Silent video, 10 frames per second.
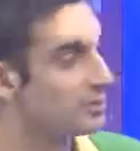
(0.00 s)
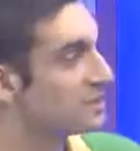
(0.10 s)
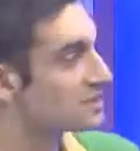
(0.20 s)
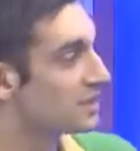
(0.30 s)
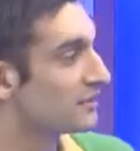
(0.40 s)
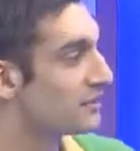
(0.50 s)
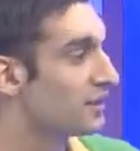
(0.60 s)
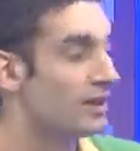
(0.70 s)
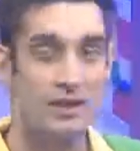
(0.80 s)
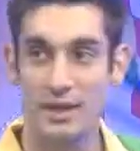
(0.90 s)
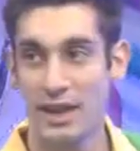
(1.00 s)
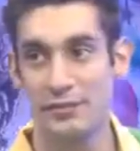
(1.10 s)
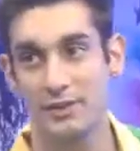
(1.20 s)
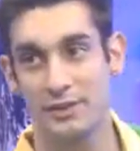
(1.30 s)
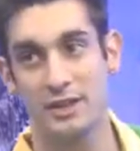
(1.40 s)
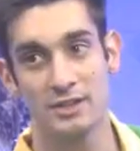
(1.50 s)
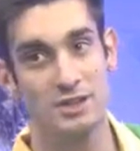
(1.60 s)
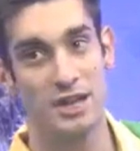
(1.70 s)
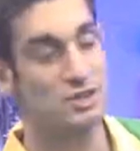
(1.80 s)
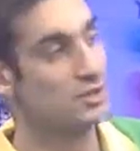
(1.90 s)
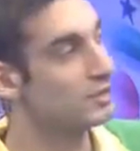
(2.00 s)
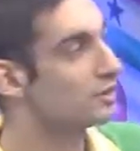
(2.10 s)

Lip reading: Persie and Van Gaal. They have got the Dutch connection. You